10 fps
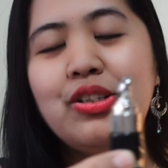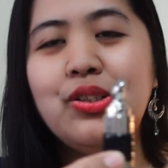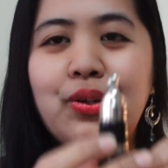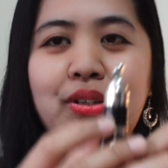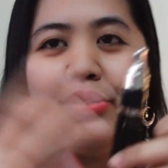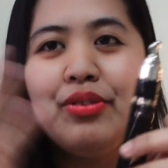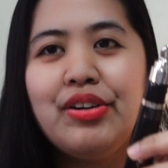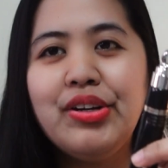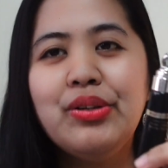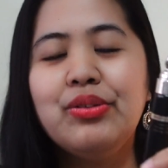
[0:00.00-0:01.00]
So it's
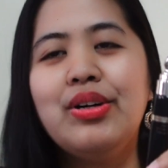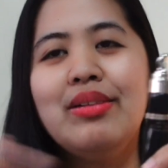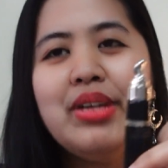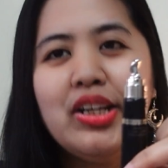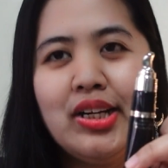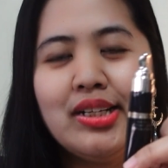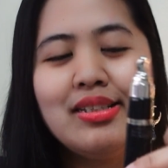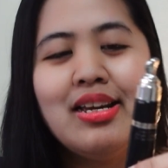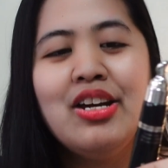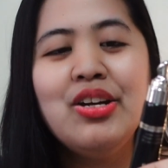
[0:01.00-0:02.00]
very good one because